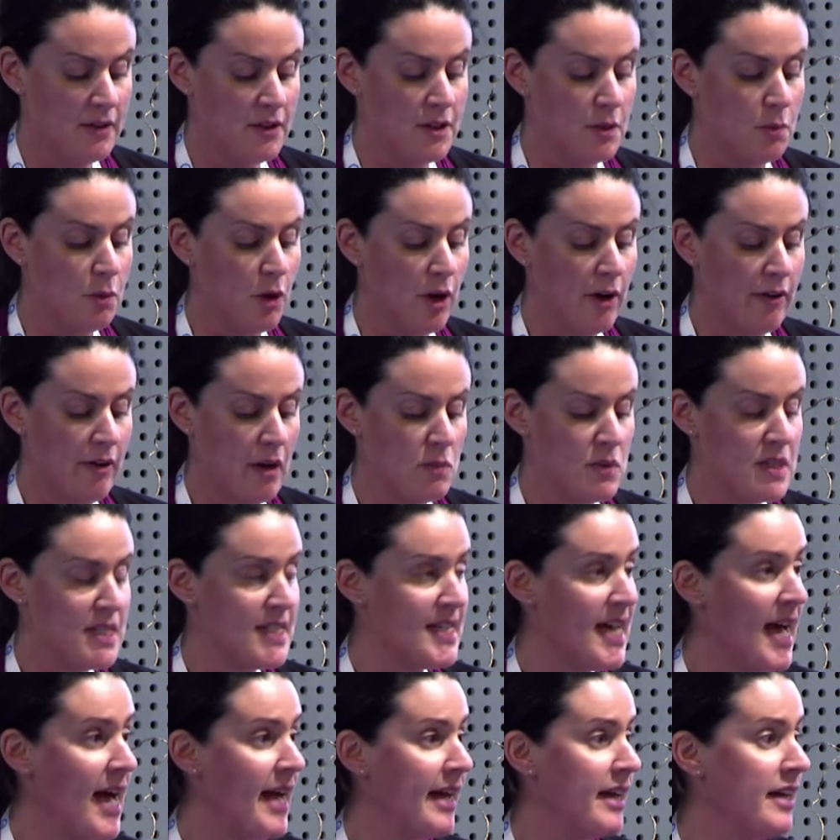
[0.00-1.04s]
The program was
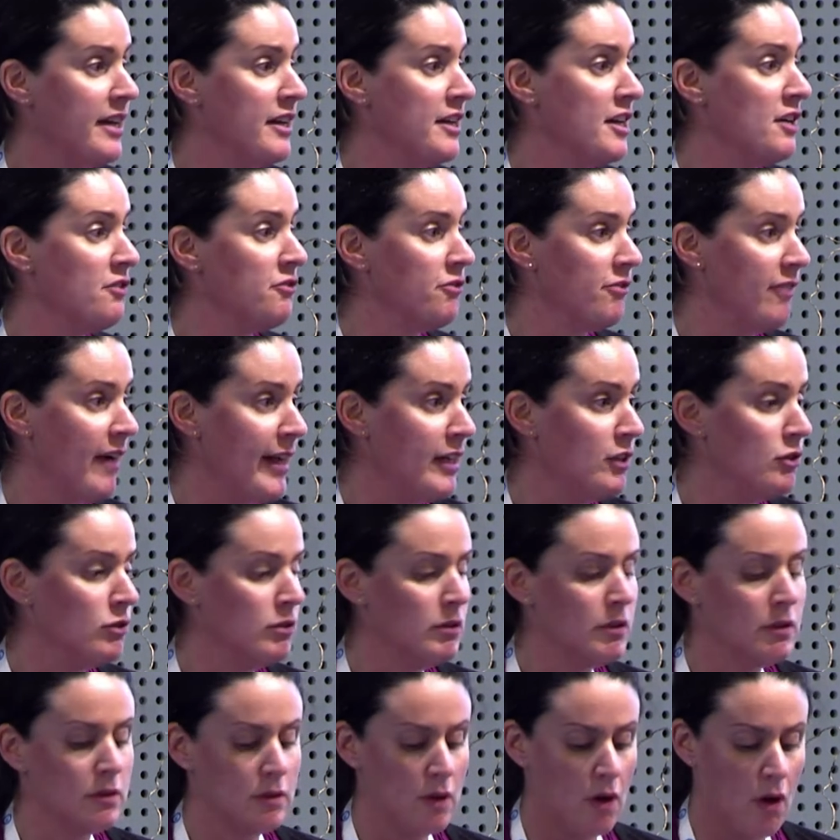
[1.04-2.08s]
targeted at
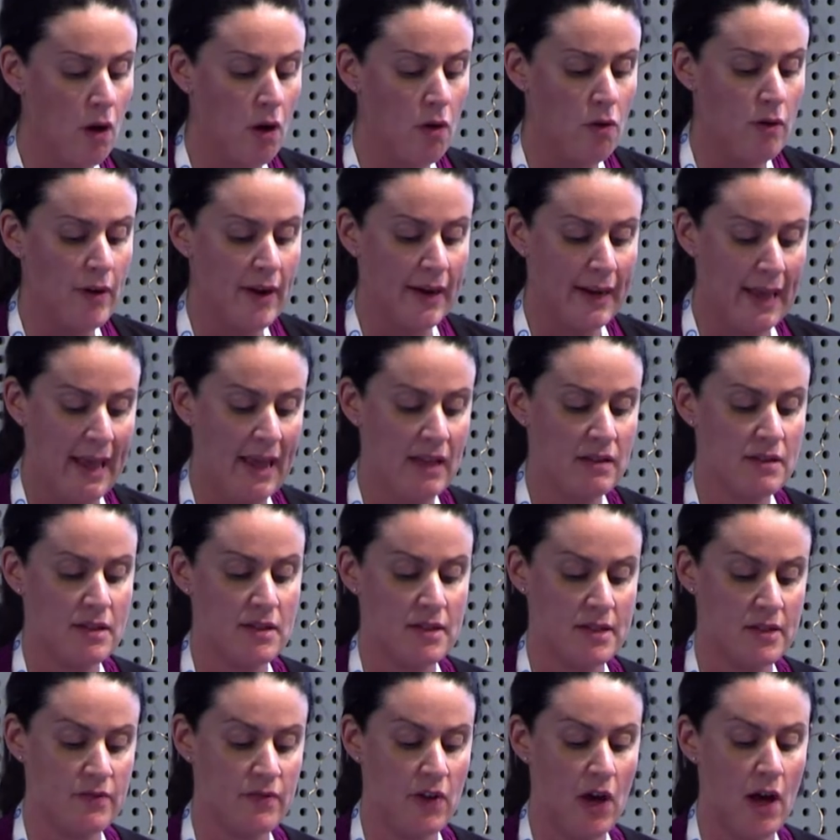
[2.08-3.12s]
frail, older cancer
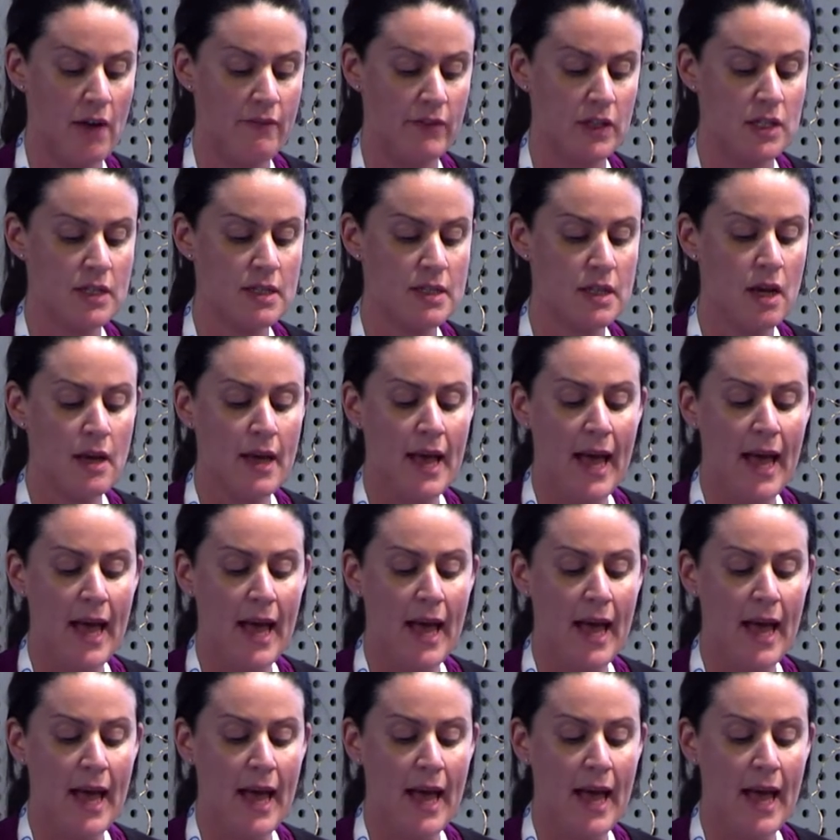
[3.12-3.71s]
survivors